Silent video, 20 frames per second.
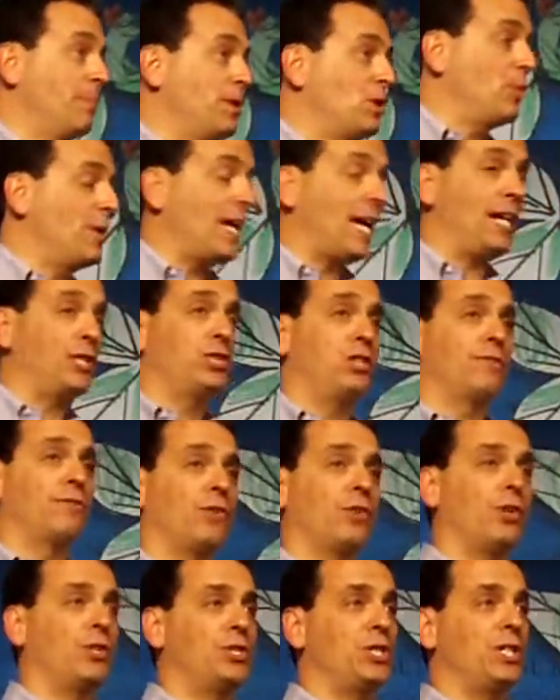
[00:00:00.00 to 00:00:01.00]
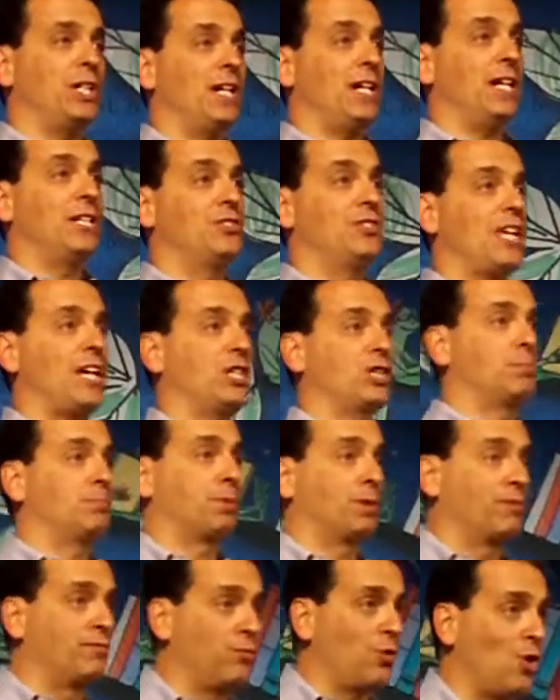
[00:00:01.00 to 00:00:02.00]
between extroversion and sales
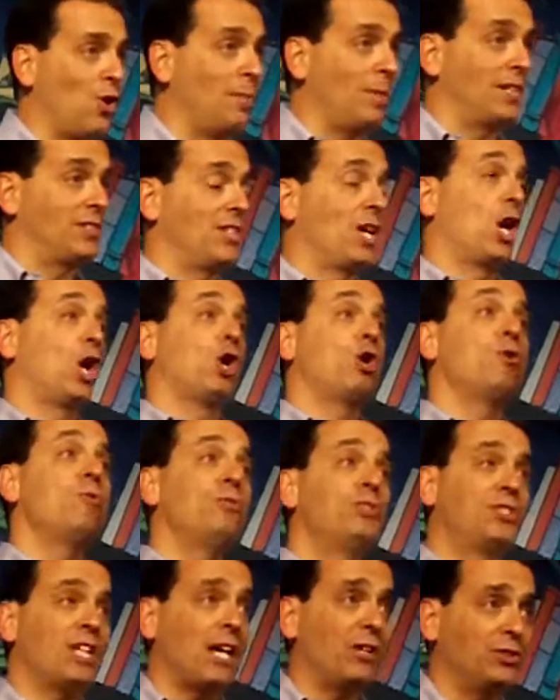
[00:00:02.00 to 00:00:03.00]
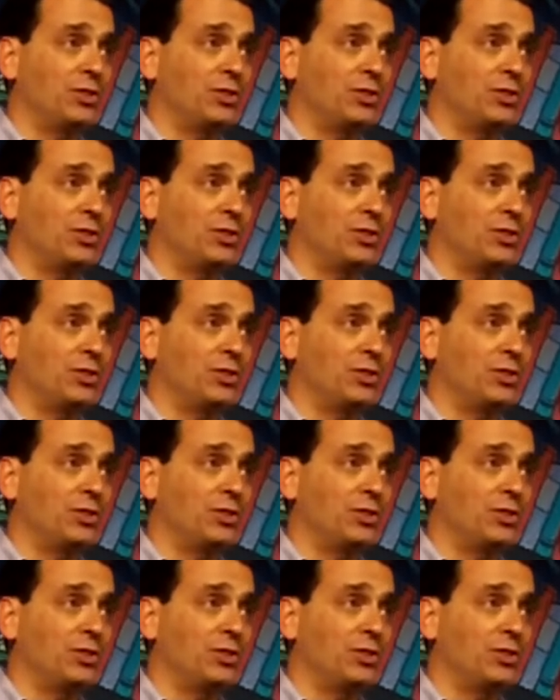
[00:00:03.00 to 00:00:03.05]
performance, who sells